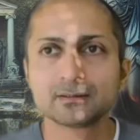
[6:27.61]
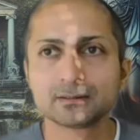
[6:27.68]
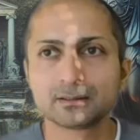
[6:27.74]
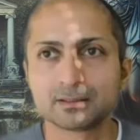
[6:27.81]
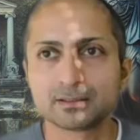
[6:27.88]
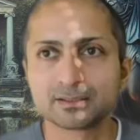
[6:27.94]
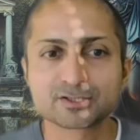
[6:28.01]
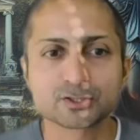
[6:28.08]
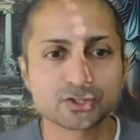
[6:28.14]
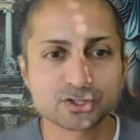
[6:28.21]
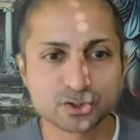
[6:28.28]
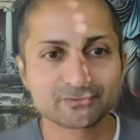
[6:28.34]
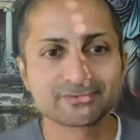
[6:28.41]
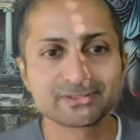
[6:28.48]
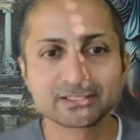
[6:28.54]
Uh, it's
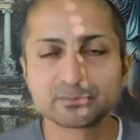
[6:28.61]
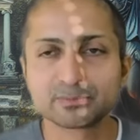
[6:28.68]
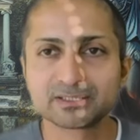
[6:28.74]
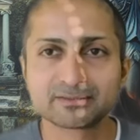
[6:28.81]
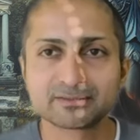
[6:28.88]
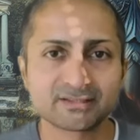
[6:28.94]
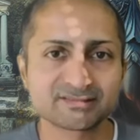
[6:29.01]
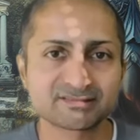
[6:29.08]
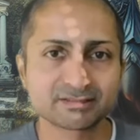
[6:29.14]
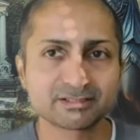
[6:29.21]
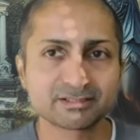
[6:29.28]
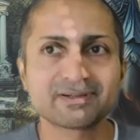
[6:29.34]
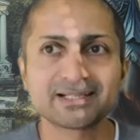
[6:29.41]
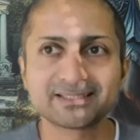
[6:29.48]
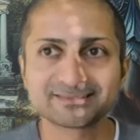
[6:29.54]
also available. There are
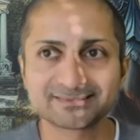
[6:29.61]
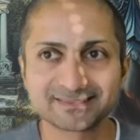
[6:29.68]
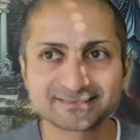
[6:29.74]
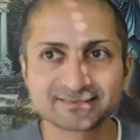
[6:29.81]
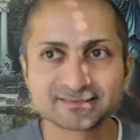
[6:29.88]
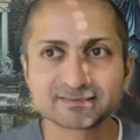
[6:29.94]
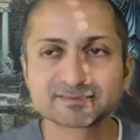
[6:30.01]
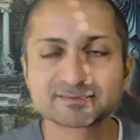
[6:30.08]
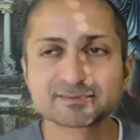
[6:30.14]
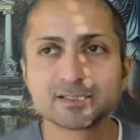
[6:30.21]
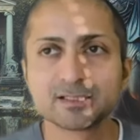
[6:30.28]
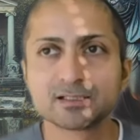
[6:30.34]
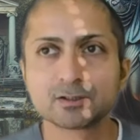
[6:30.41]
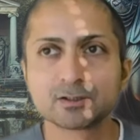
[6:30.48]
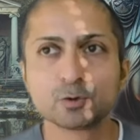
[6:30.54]
certified assessors
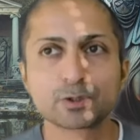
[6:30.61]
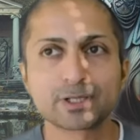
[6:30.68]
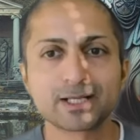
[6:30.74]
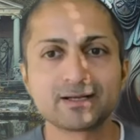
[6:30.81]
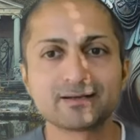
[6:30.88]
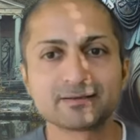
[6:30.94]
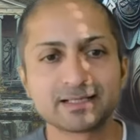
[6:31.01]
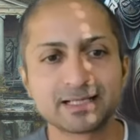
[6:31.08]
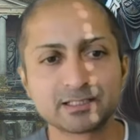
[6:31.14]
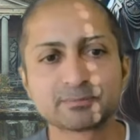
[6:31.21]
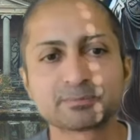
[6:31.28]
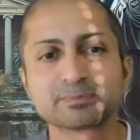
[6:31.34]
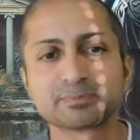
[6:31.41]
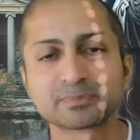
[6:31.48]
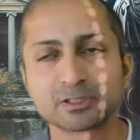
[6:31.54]
who can
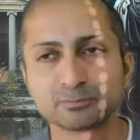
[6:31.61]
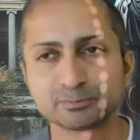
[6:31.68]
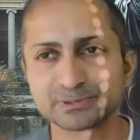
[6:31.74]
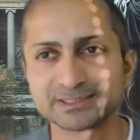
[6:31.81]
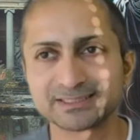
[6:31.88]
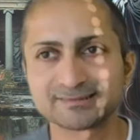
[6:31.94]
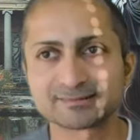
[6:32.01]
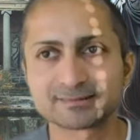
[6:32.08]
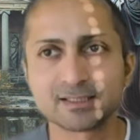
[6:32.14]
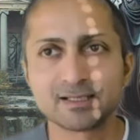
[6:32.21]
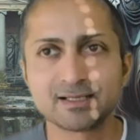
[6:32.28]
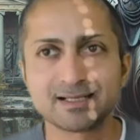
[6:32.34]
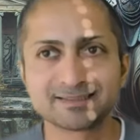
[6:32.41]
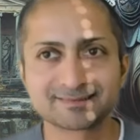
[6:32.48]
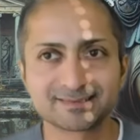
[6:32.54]
help companies
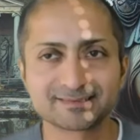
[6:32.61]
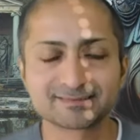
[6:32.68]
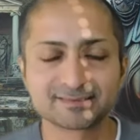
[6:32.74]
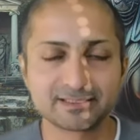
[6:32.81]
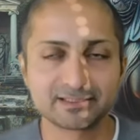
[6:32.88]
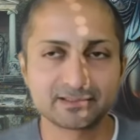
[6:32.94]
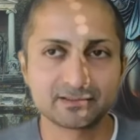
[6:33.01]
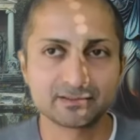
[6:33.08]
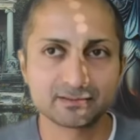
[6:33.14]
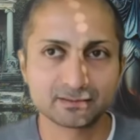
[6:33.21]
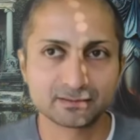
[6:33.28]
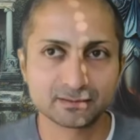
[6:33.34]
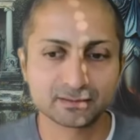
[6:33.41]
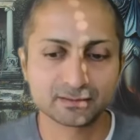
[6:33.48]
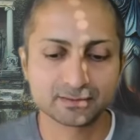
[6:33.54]
assess
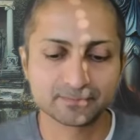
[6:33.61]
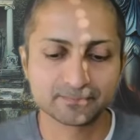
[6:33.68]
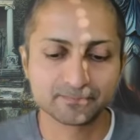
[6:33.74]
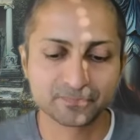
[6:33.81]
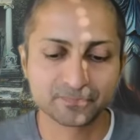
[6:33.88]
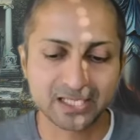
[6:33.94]
their um,